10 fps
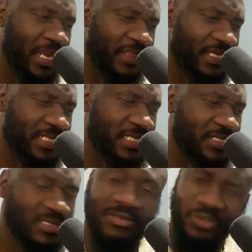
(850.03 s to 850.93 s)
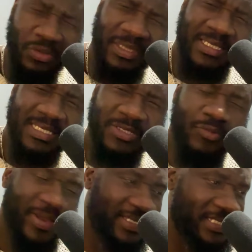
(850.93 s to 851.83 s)
I think do you think this is
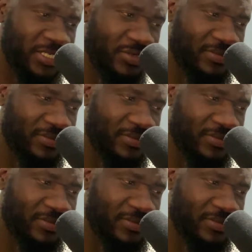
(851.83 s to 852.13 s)
the right decision?